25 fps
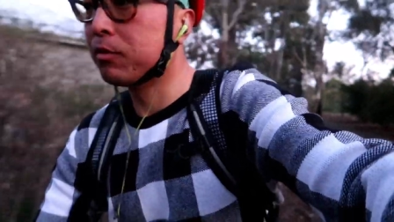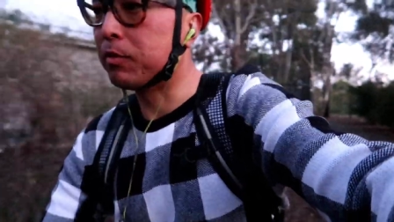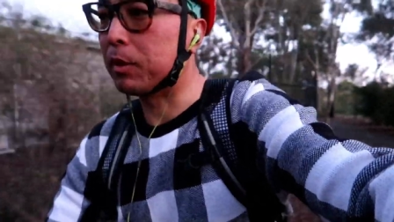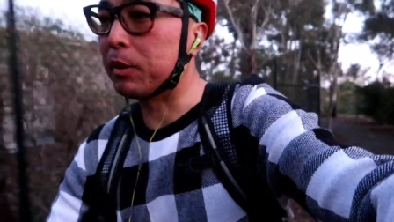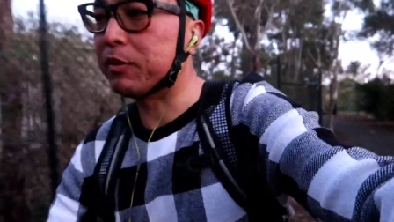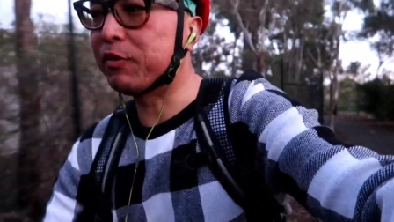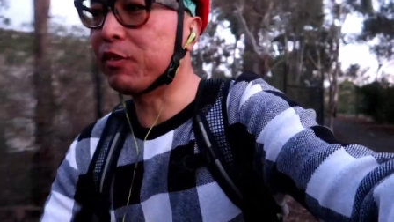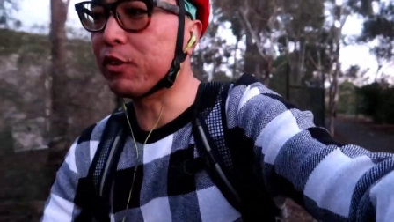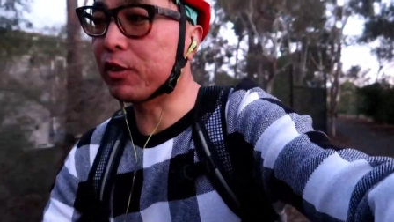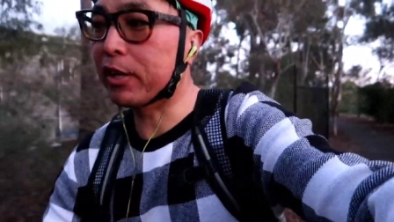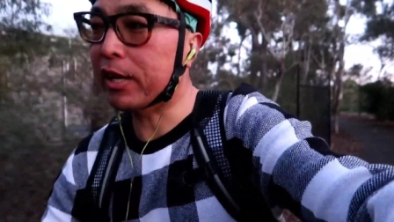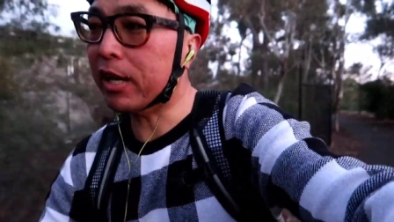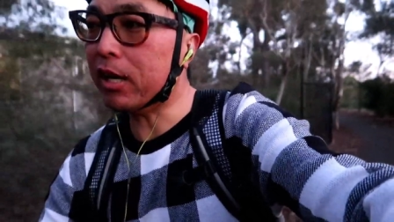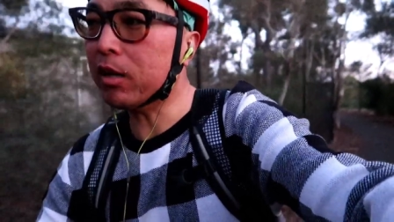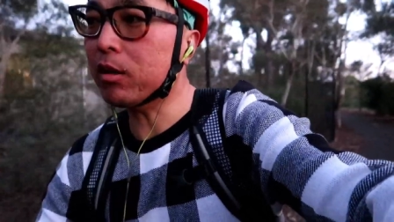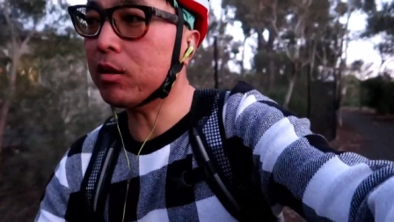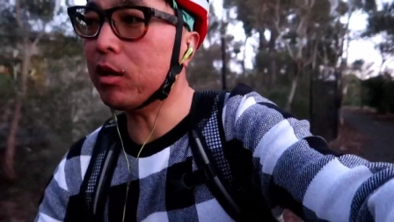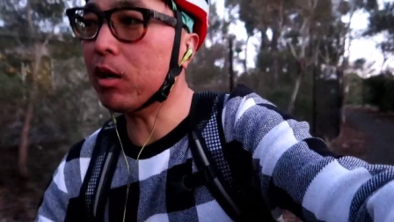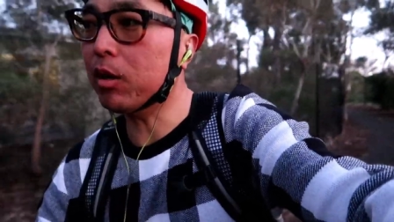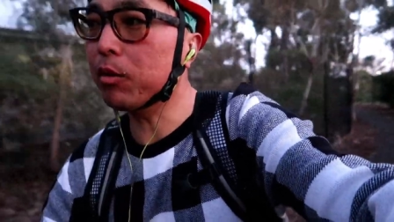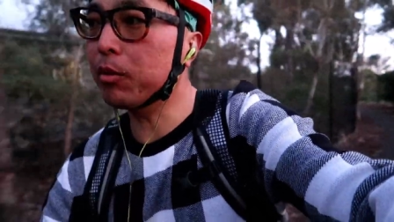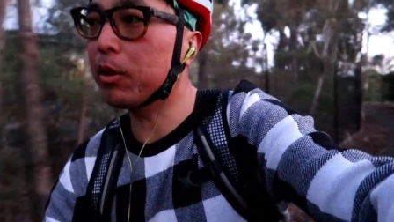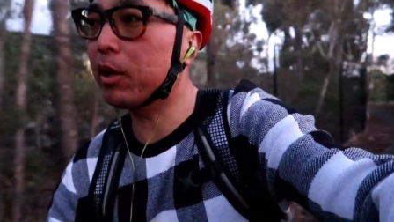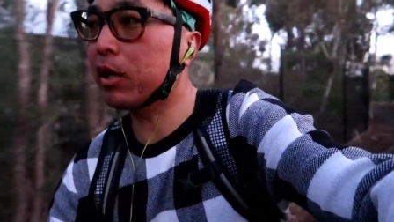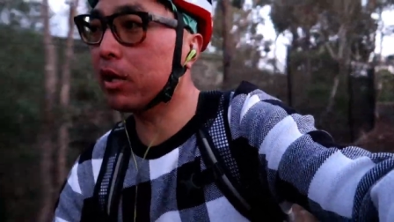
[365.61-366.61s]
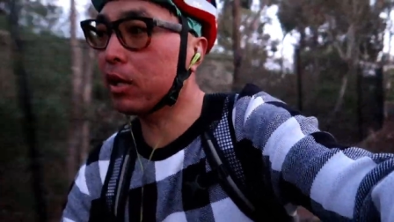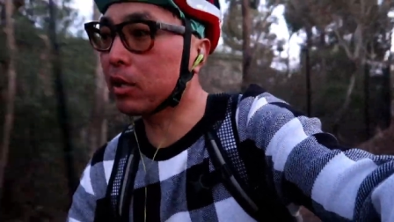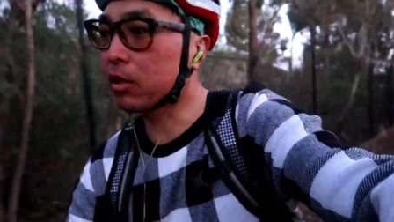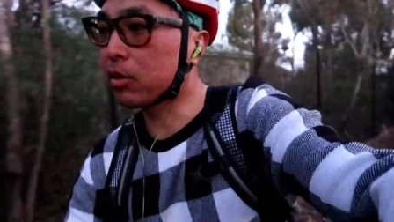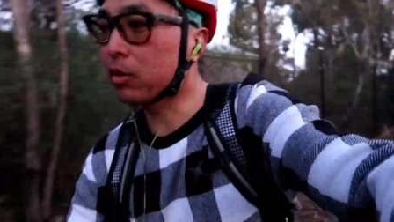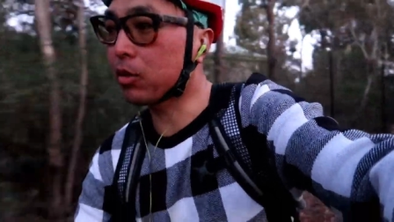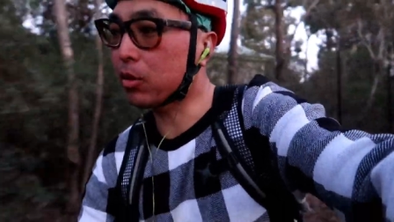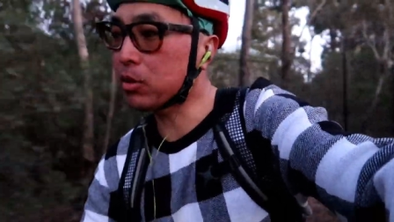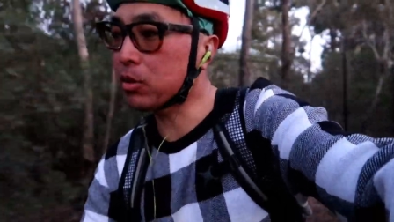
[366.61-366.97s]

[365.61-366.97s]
But for now, all well and